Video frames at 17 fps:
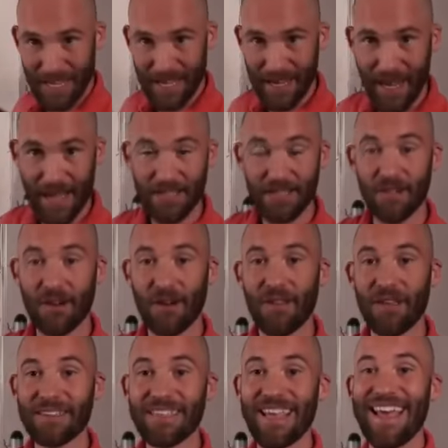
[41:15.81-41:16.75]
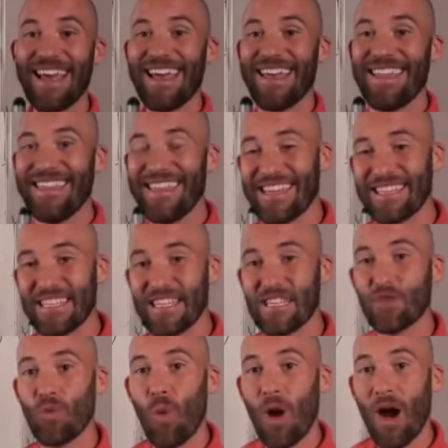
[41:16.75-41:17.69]
DNS and all this, this
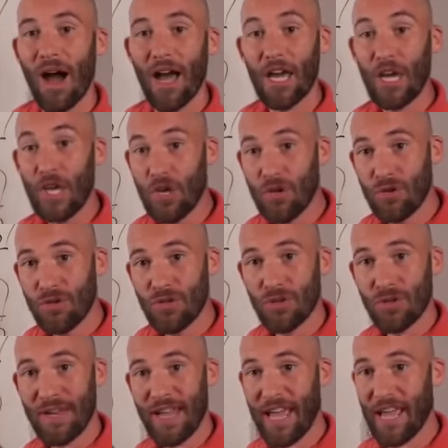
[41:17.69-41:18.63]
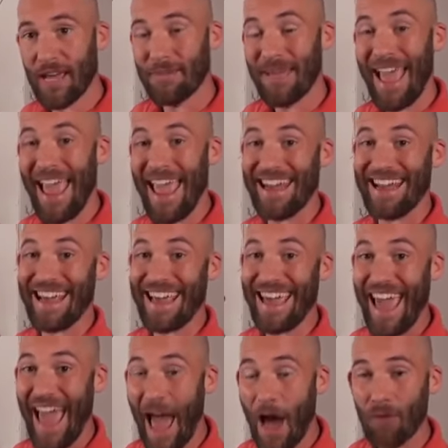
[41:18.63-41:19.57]
is why username and
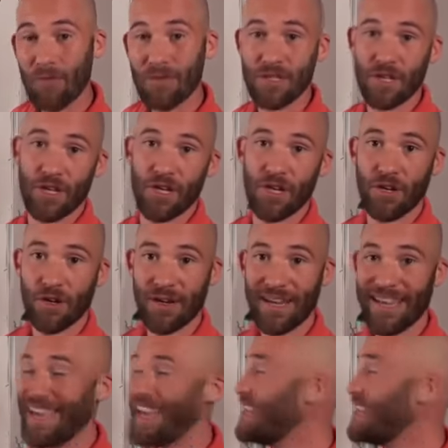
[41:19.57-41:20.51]
account security